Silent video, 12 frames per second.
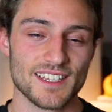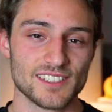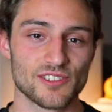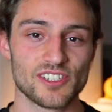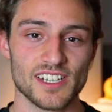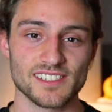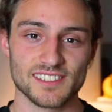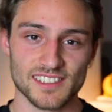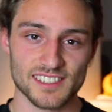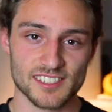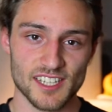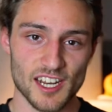So just
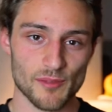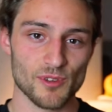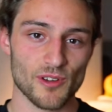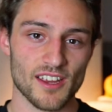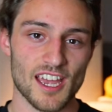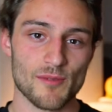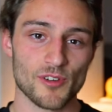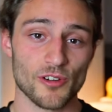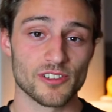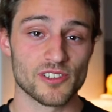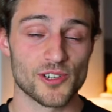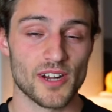set up your camera
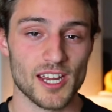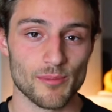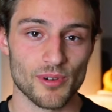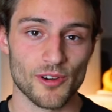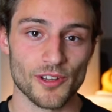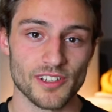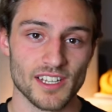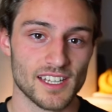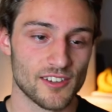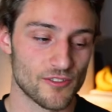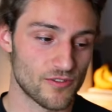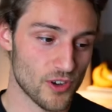on a tripod,
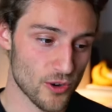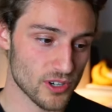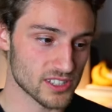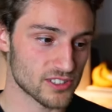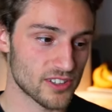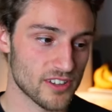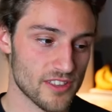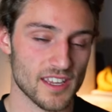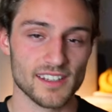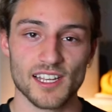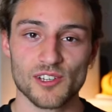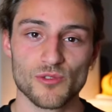focus on the
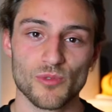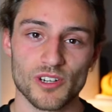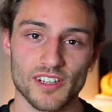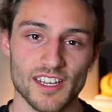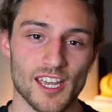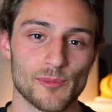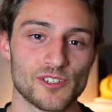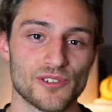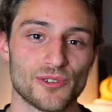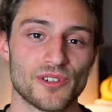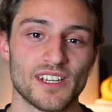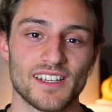thing that you want to
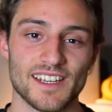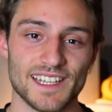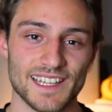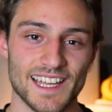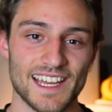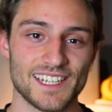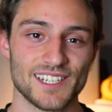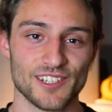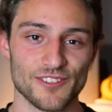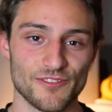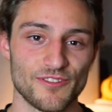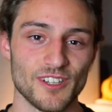capture, and then
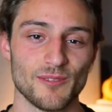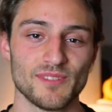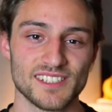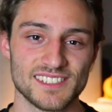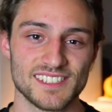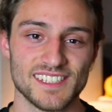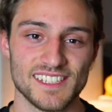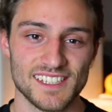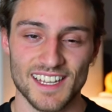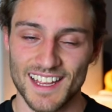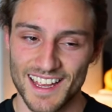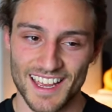film the scene
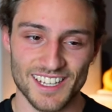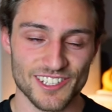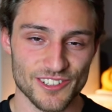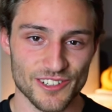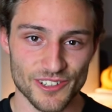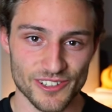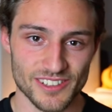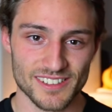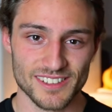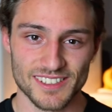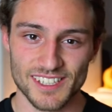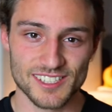and you're good.
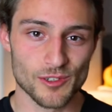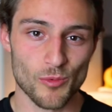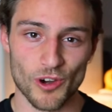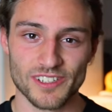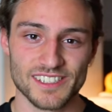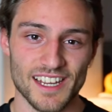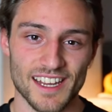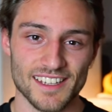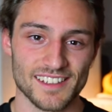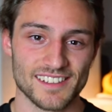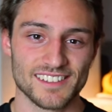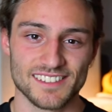It's a one
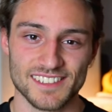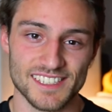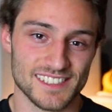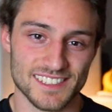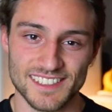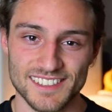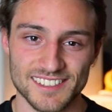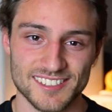take, easy.